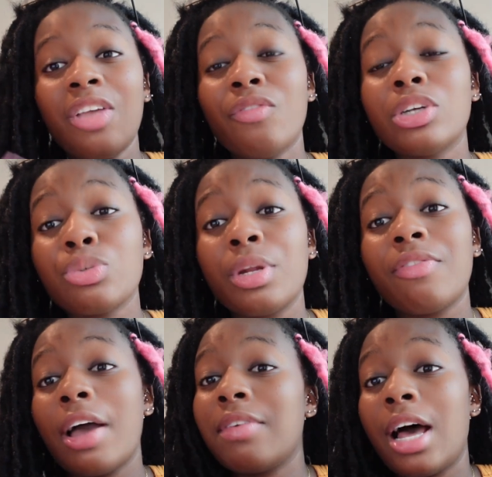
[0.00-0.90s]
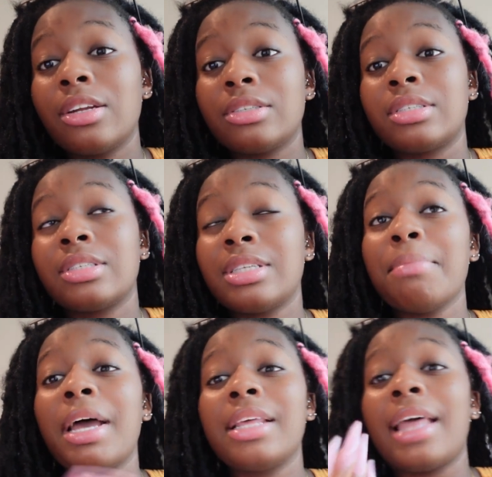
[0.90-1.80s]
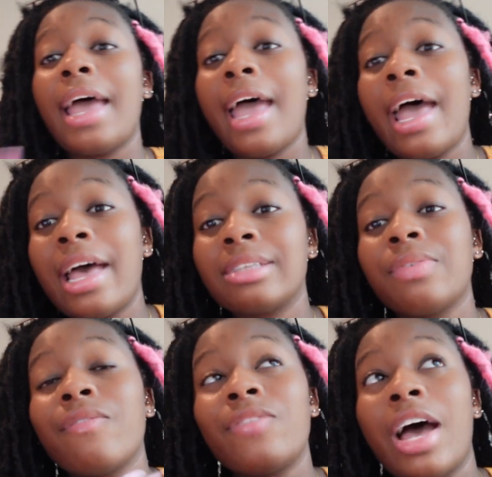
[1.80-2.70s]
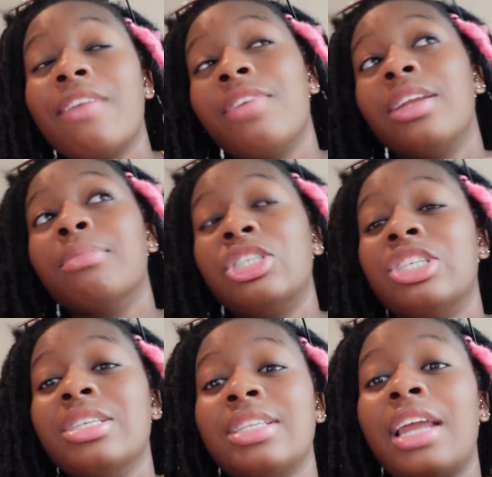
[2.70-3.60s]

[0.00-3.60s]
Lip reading: For $25, somebody that has 5 vending machines,